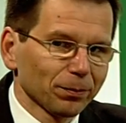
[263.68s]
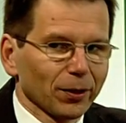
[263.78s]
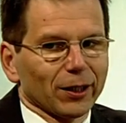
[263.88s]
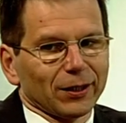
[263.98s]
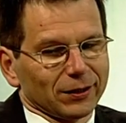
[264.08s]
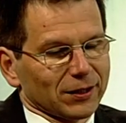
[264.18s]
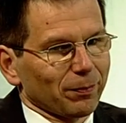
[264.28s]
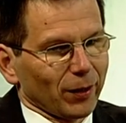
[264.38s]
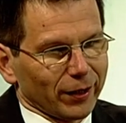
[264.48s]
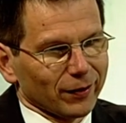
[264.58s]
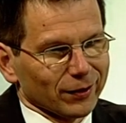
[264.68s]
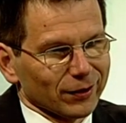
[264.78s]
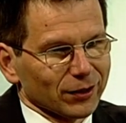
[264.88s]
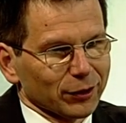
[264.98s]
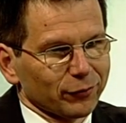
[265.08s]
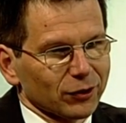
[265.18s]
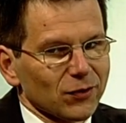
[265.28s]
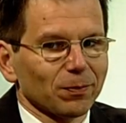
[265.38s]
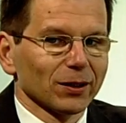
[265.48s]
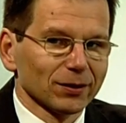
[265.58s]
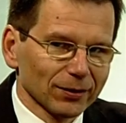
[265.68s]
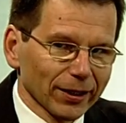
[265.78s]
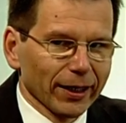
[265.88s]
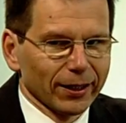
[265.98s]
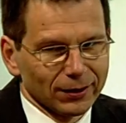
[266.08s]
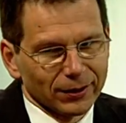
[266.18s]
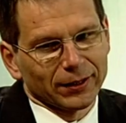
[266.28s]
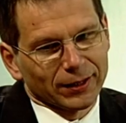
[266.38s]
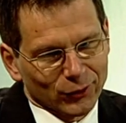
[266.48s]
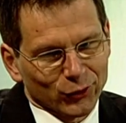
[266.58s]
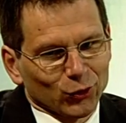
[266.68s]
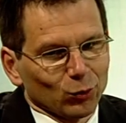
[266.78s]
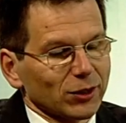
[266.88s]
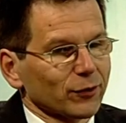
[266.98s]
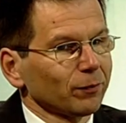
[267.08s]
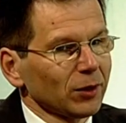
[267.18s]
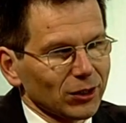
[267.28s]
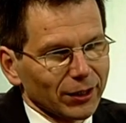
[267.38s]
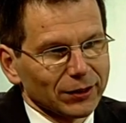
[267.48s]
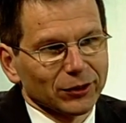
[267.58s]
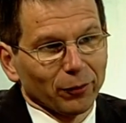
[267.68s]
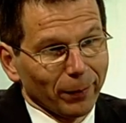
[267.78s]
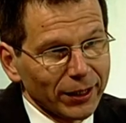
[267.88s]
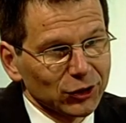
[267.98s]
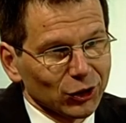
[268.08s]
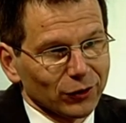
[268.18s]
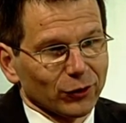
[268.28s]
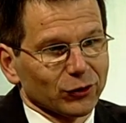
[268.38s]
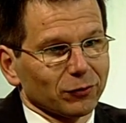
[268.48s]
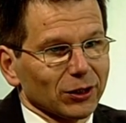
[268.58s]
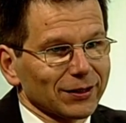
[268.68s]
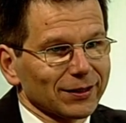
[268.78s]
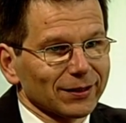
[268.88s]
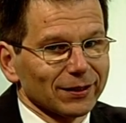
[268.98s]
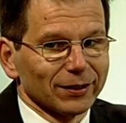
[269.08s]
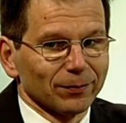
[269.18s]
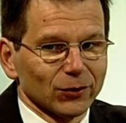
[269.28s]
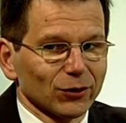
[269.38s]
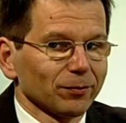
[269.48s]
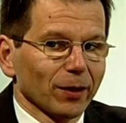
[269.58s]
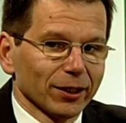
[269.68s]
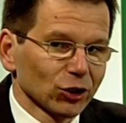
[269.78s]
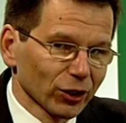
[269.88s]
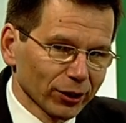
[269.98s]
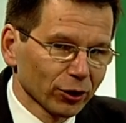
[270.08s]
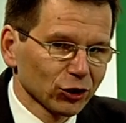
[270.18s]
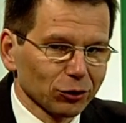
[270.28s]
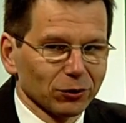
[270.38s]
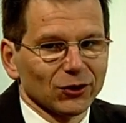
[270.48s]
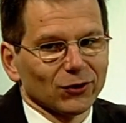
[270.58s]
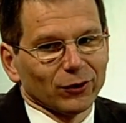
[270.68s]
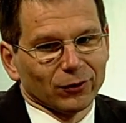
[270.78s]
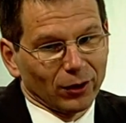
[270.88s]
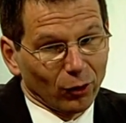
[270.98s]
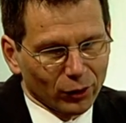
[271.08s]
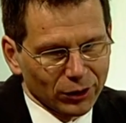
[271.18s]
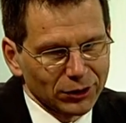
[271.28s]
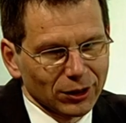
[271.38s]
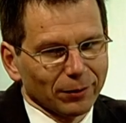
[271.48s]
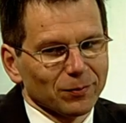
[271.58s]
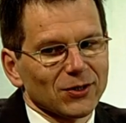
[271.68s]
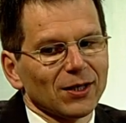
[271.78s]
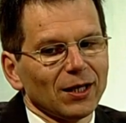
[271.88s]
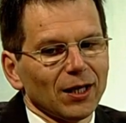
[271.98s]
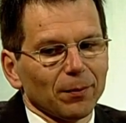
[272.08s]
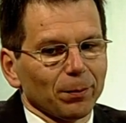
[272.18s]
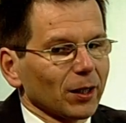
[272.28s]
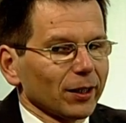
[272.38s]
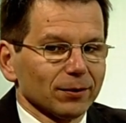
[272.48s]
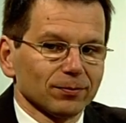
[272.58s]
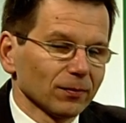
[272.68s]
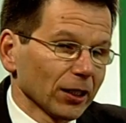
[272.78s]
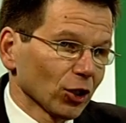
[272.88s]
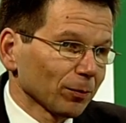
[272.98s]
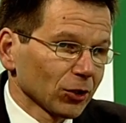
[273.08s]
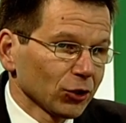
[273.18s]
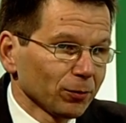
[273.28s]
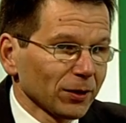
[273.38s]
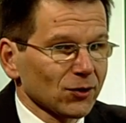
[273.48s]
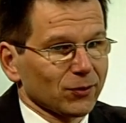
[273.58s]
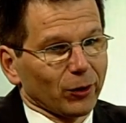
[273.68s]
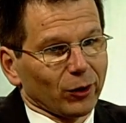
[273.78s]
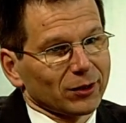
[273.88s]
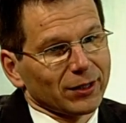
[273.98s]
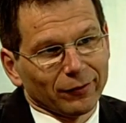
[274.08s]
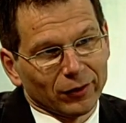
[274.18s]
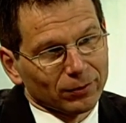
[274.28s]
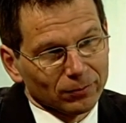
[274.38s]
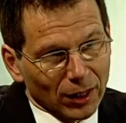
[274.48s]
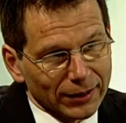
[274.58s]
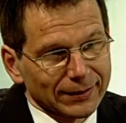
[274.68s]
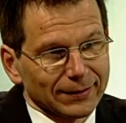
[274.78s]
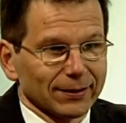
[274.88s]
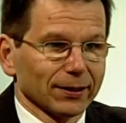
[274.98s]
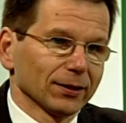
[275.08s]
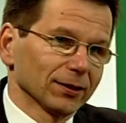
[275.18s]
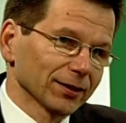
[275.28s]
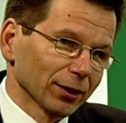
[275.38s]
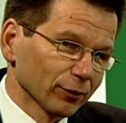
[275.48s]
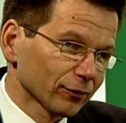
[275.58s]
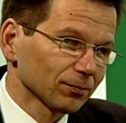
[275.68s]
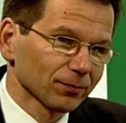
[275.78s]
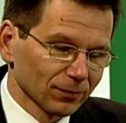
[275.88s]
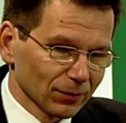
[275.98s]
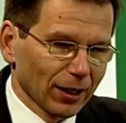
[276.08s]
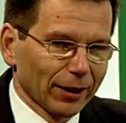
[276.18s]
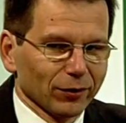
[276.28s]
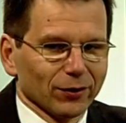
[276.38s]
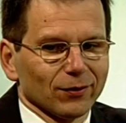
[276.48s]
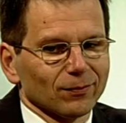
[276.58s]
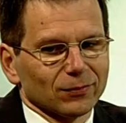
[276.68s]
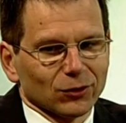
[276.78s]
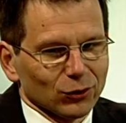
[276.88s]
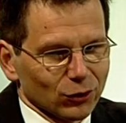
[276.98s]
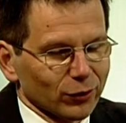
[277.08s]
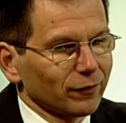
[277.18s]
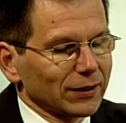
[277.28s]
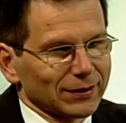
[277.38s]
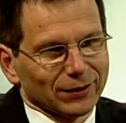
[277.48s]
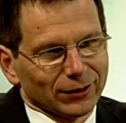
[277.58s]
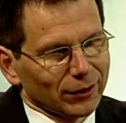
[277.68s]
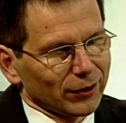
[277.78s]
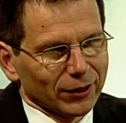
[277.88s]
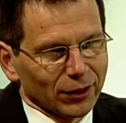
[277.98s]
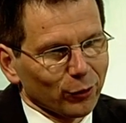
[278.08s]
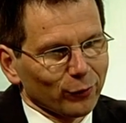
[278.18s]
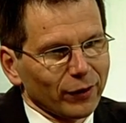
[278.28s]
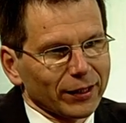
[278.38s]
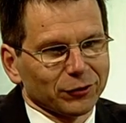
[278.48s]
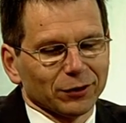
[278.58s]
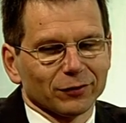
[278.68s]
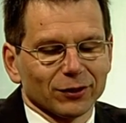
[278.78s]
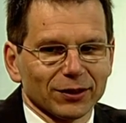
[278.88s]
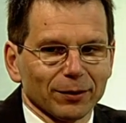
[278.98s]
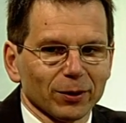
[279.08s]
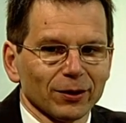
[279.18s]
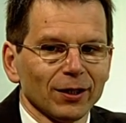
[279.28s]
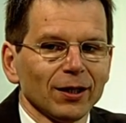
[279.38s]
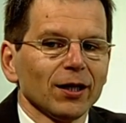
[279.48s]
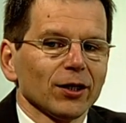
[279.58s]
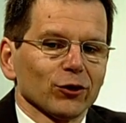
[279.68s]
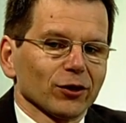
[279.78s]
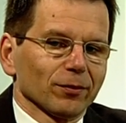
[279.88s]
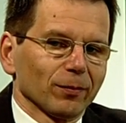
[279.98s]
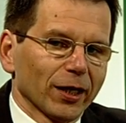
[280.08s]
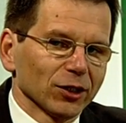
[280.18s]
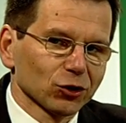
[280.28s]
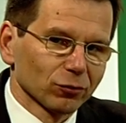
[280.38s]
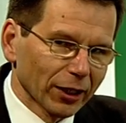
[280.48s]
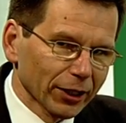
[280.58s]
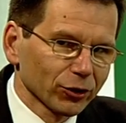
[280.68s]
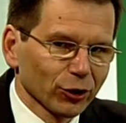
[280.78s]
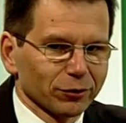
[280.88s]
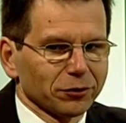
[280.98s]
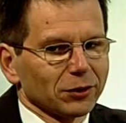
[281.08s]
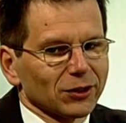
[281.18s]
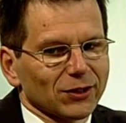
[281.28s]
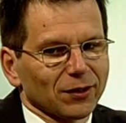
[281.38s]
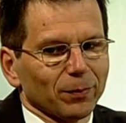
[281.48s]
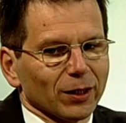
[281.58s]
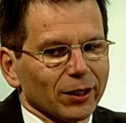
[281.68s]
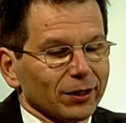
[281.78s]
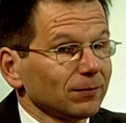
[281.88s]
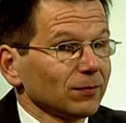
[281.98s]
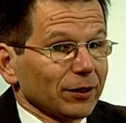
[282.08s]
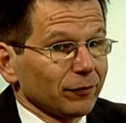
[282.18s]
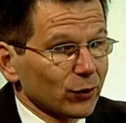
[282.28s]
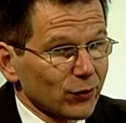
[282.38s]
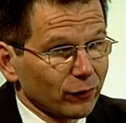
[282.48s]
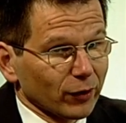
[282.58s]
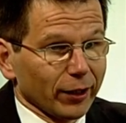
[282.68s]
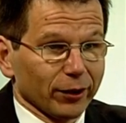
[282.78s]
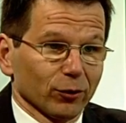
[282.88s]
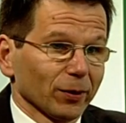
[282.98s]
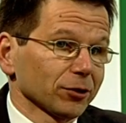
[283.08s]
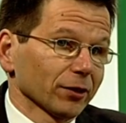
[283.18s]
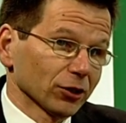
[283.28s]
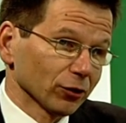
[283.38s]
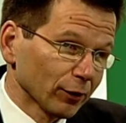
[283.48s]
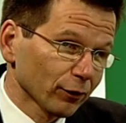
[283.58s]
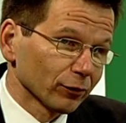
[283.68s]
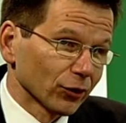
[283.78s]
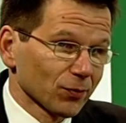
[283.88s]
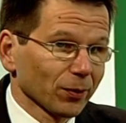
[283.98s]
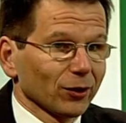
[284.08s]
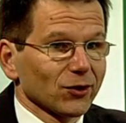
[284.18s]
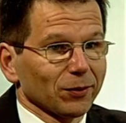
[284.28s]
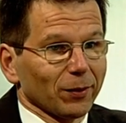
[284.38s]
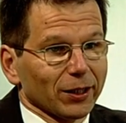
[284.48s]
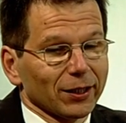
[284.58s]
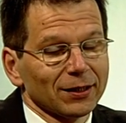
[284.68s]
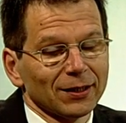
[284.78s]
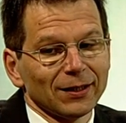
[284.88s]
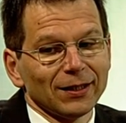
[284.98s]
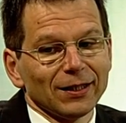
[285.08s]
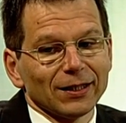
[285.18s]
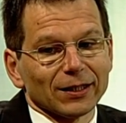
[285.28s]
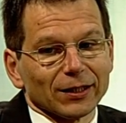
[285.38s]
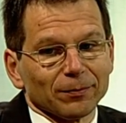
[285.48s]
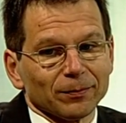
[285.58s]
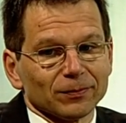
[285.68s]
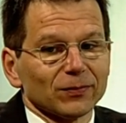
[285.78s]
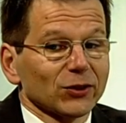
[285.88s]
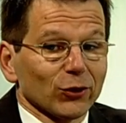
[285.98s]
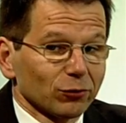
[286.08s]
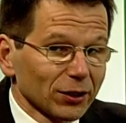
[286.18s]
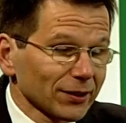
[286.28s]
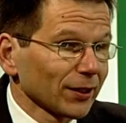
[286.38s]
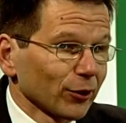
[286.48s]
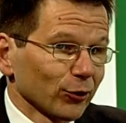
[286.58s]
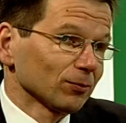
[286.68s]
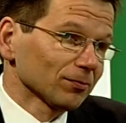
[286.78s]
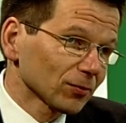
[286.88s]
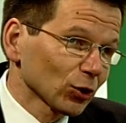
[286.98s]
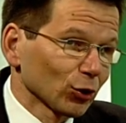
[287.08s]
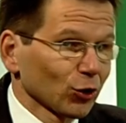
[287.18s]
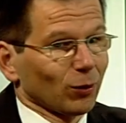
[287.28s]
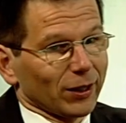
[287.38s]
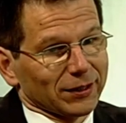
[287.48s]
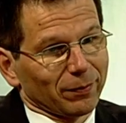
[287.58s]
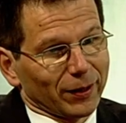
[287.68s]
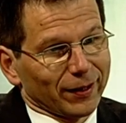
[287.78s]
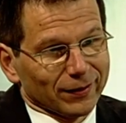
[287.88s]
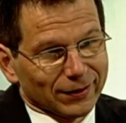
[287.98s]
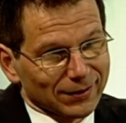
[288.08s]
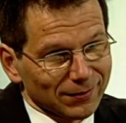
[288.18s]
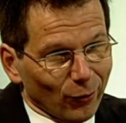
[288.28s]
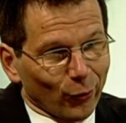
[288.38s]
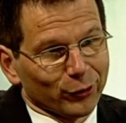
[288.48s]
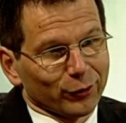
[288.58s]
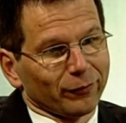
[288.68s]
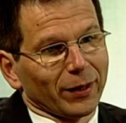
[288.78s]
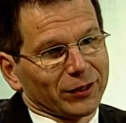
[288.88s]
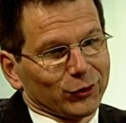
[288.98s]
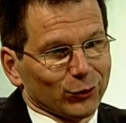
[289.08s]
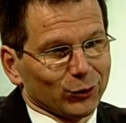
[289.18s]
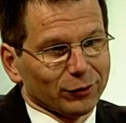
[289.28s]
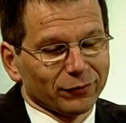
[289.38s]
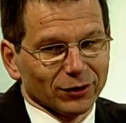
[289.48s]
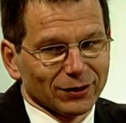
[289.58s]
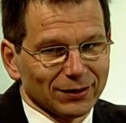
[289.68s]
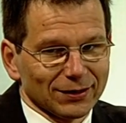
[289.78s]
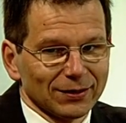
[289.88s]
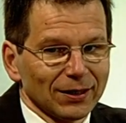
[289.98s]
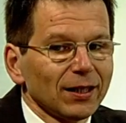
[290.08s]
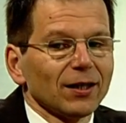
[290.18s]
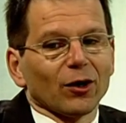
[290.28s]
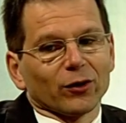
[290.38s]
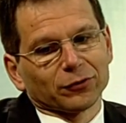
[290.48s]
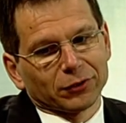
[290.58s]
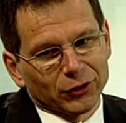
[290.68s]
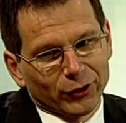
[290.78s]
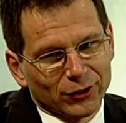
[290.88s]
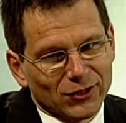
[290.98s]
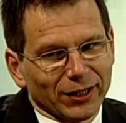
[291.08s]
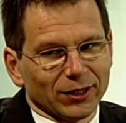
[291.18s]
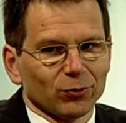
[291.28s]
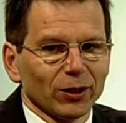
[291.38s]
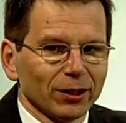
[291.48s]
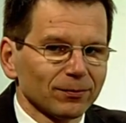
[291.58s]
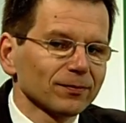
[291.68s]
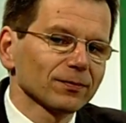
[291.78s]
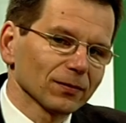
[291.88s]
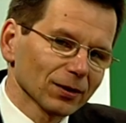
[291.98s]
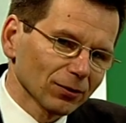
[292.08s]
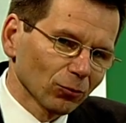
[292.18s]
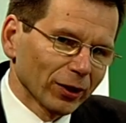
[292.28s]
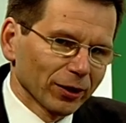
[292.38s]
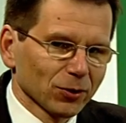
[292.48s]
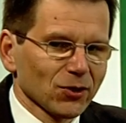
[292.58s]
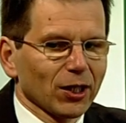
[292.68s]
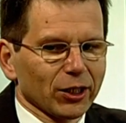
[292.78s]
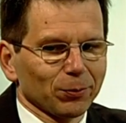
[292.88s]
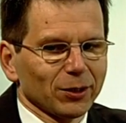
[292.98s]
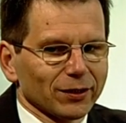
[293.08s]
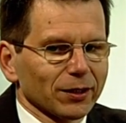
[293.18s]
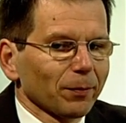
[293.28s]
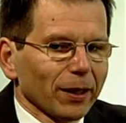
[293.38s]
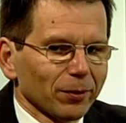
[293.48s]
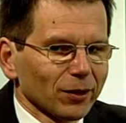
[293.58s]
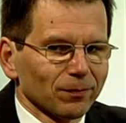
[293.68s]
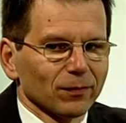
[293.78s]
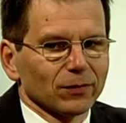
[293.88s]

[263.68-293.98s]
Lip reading: partly explain the difference, but again, then there's also ways of mitigating or managing those risks. You can manage technology risk or long lead times by adopting new business models, having licensing instead of having to invest in a whole factory, for example. You can manage regulatory risk by diversifying or by trying to influence policy making. So risk alone couldn't quite explain this order of magnitude differences. On the return side as well, well, there was an argument that maybe